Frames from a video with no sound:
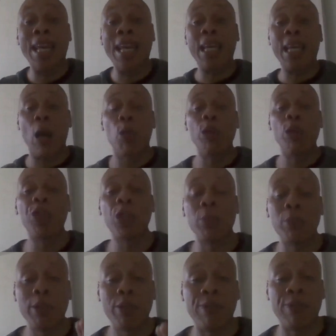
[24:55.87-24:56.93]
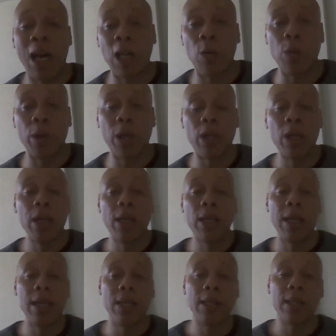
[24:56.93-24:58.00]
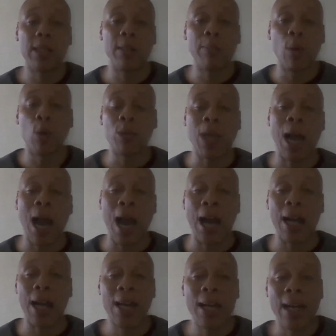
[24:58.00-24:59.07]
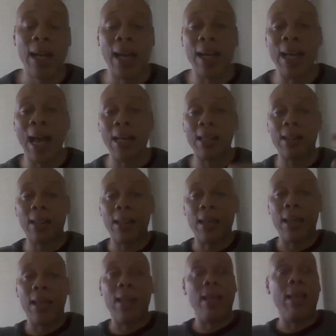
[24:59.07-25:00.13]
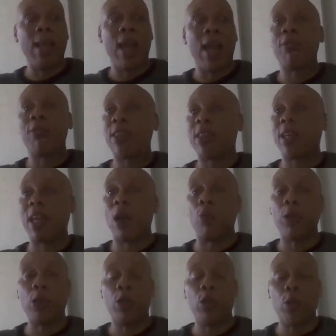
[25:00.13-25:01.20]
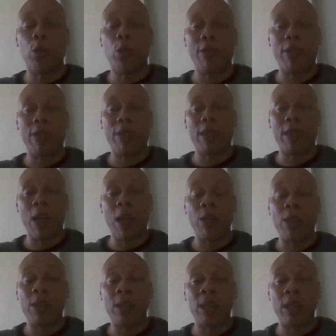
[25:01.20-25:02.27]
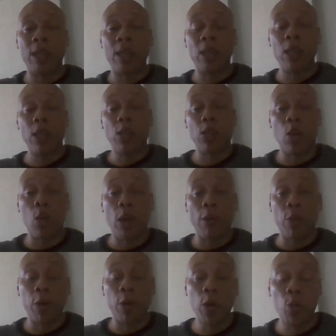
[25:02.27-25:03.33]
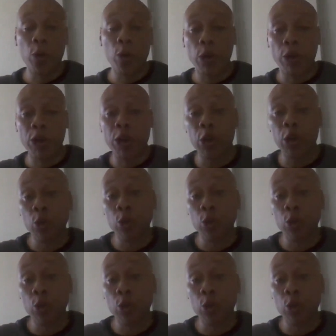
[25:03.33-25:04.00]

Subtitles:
that we should be following is the Most High, and that's in everything that we do and everything that we see. So when you're a student